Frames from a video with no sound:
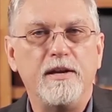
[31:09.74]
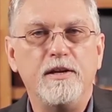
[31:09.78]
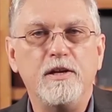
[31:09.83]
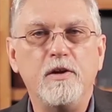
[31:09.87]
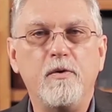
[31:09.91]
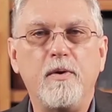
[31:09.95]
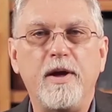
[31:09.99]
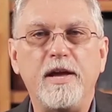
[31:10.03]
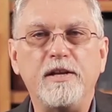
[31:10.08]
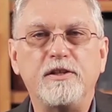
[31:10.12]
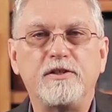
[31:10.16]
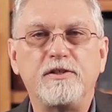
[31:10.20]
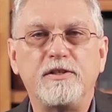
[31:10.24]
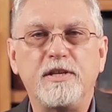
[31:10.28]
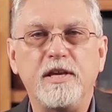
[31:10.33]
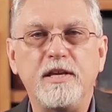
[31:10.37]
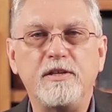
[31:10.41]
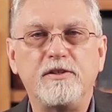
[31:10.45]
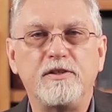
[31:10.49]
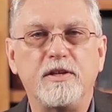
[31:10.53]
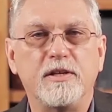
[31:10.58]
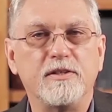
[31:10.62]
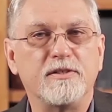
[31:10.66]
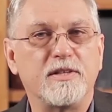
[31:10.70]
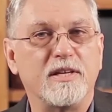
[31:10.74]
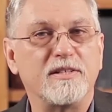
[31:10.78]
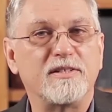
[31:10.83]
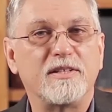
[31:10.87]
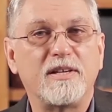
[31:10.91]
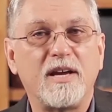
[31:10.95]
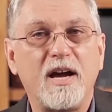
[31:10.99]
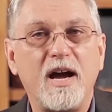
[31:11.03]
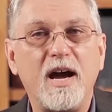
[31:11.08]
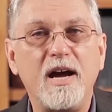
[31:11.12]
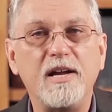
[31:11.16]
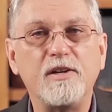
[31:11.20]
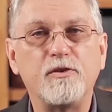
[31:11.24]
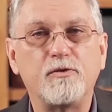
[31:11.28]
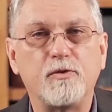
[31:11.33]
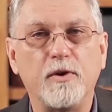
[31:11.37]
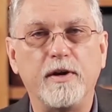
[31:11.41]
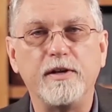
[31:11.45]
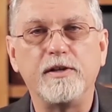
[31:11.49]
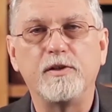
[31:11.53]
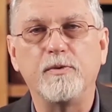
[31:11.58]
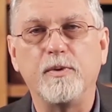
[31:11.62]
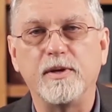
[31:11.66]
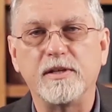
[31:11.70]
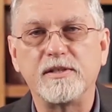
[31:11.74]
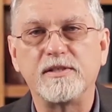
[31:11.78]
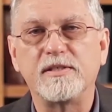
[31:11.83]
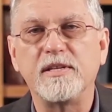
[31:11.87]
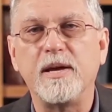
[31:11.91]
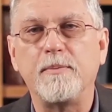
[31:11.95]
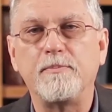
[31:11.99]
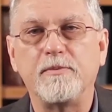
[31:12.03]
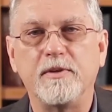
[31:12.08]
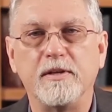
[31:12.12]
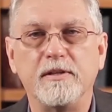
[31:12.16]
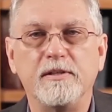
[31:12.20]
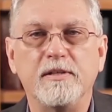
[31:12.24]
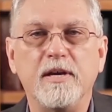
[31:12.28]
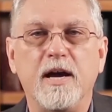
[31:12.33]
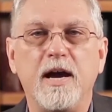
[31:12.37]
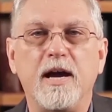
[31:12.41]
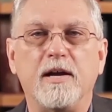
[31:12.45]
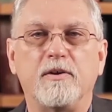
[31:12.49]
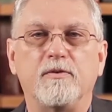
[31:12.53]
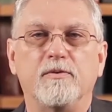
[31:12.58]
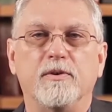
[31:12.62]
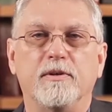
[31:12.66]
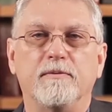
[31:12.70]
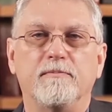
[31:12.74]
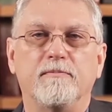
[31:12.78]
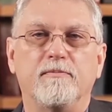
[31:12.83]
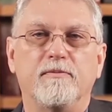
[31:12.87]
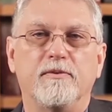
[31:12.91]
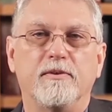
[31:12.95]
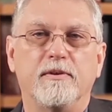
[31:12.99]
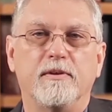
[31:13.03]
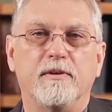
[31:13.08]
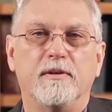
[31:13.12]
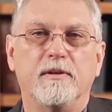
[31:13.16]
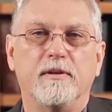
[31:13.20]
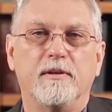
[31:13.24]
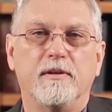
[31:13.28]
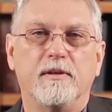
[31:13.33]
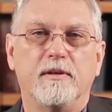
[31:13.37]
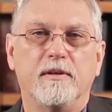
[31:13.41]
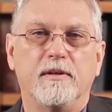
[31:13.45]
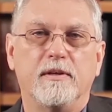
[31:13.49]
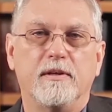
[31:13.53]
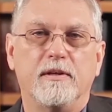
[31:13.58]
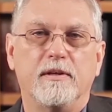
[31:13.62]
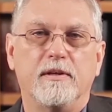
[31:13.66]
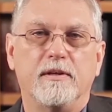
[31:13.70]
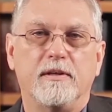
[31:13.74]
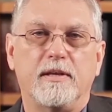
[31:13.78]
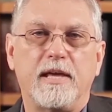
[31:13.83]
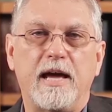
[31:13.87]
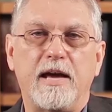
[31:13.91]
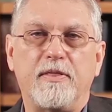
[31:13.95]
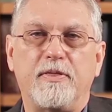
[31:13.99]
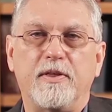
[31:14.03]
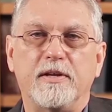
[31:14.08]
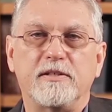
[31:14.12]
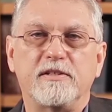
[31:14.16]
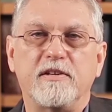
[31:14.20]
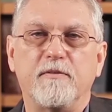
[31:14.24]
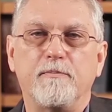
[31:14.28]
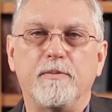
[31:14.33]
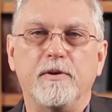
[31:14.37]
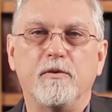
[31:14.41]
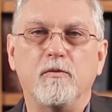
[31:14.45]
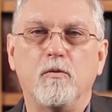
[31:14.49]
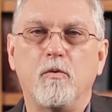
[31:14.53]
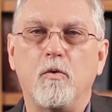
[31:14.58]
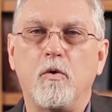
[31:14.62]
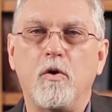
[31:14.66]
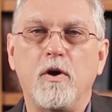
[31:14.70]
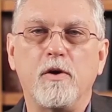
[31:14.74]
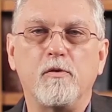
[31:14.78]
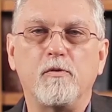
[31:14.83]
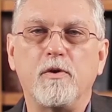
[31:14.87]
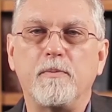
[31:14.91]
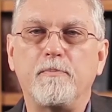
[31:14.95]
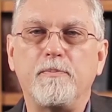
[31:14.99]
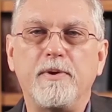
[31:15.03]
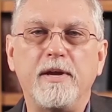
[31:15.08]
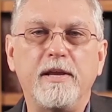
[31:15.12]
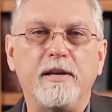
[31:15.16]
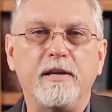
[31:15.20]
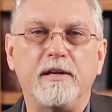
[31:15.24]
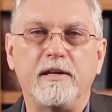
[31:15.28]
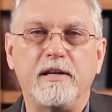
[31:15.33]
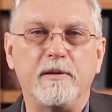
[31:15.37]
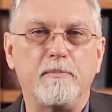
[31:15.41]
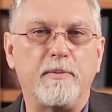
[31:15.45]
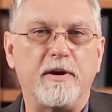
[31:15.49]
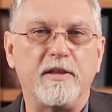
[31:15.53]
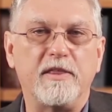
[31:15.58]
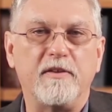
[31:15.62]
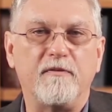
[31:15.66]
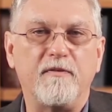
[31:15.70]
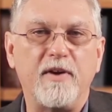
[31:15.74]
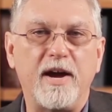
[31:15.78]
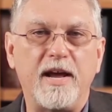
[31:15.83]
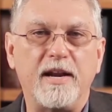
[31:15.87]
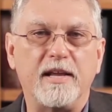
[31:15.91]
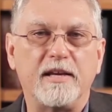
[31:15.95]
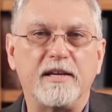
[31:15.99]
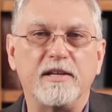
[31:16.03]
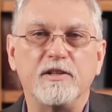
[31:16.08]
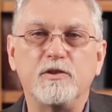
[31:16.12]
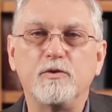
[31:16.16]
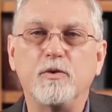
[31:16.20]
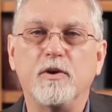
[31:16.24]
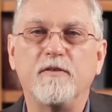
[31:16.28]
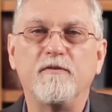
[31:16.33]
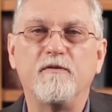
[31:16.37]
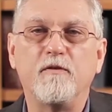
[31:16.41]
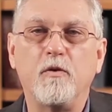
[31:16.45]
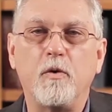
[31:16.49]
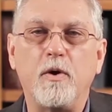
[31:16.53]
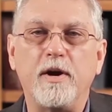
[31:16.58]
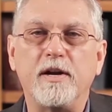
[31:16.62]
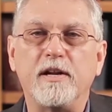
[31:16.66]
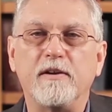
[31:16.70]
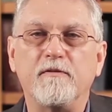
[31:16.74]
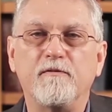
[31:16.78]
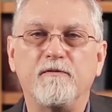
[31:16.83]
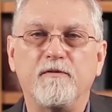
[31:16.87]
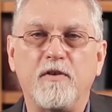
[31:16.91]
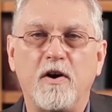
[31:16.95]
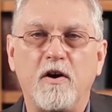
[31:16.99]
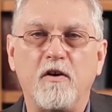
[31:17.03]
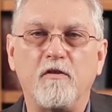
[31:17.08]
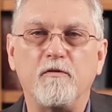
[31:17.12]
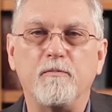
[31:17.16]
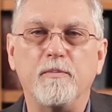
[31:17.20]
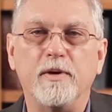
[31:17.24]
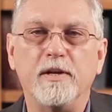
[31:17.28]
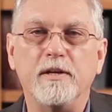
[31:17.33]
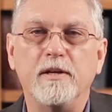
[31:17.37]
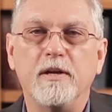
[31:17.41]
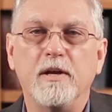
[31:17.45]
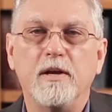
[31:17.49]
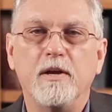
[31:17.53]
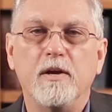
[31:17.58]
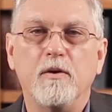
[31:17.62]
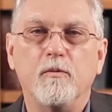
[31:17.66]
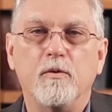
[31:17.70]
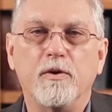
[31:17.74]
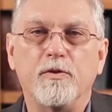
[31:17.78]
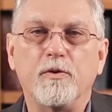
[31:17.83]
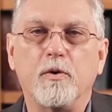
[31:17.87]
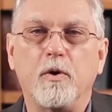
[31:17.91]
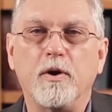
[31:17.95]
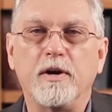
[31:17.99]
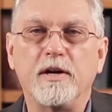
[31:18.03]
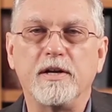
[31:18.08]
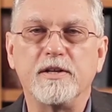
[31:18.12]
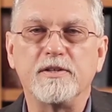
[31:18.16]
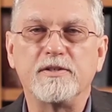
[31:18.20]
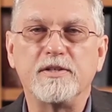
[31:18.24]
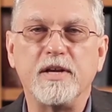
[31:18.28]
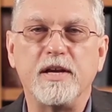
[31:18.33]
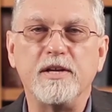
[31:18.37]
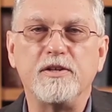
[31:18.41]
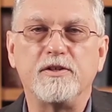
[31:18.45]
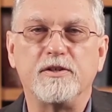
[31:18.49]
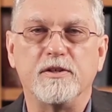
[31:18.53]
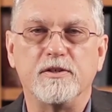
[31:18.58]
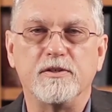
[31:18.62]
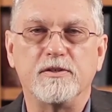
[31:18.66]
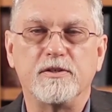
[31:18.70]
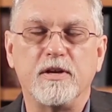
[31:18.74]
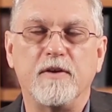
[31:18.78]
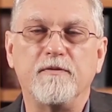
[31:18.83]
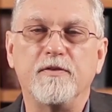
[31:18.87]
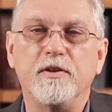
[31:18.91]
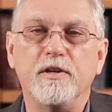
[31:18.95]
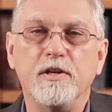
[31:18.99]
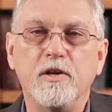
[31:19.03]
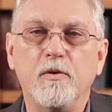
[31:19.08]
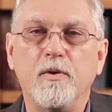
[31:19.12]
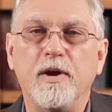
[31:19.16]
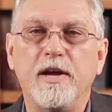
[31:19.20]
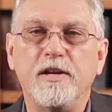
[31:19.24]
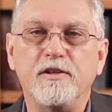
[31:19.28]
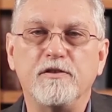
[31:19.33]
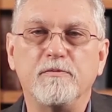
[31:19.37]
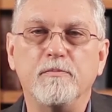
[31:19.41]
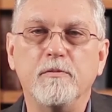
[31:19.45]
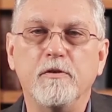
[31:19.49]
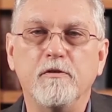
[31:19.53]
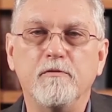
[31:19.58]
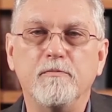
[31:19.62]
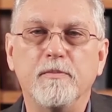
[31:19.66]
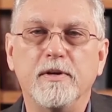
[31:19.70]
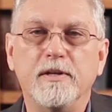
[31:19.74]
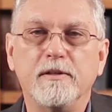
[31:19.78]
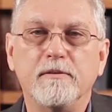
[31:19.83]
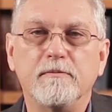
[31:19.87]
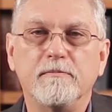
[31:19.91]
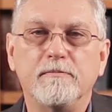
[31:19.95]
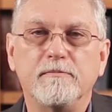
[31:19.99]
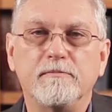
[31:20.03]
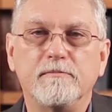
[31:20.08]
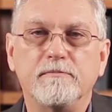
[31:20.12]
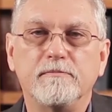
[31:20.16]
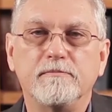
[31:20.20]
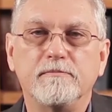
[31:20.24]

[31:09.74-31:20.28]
and New Age teachings as contrary to accepted doctrine. Catholics have been warned repeatedly by the Vatican to avoid involvement with organizations of the New Age movement.